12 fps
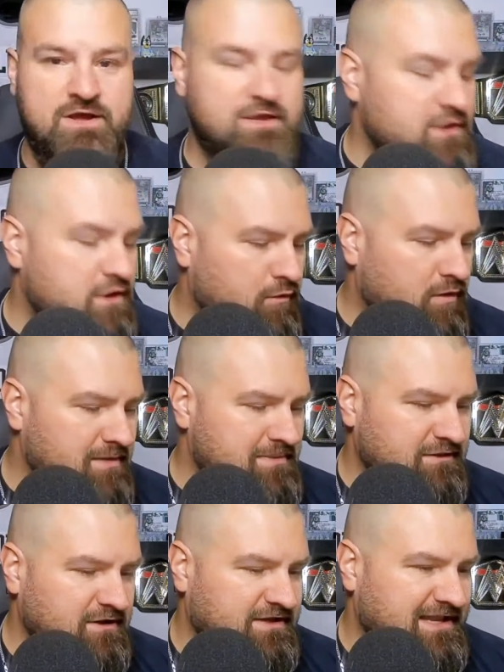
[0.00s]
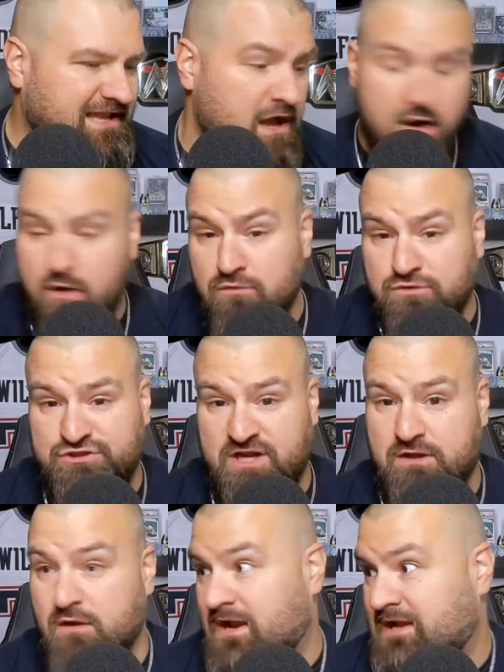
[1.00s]
You don't want to be looking at, oh, should I
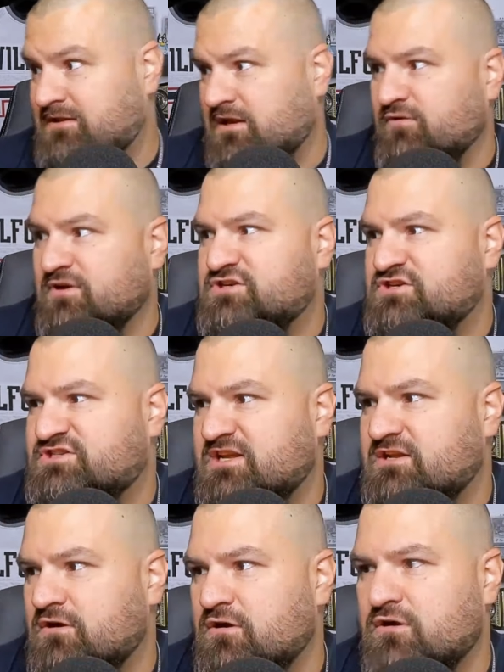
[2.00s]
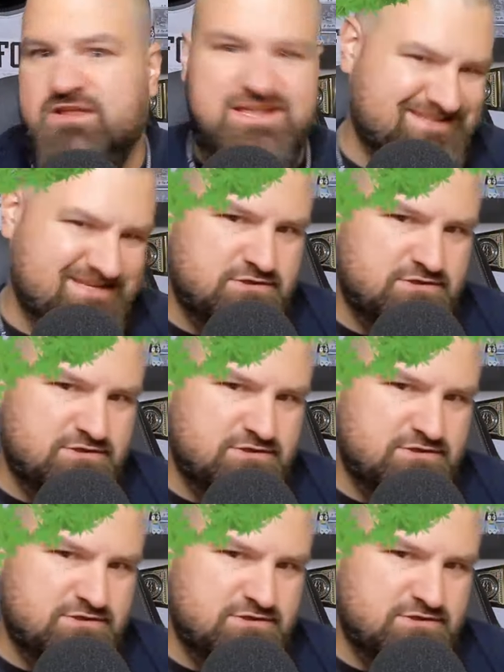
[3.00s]
go Anthony Richardson early? Is it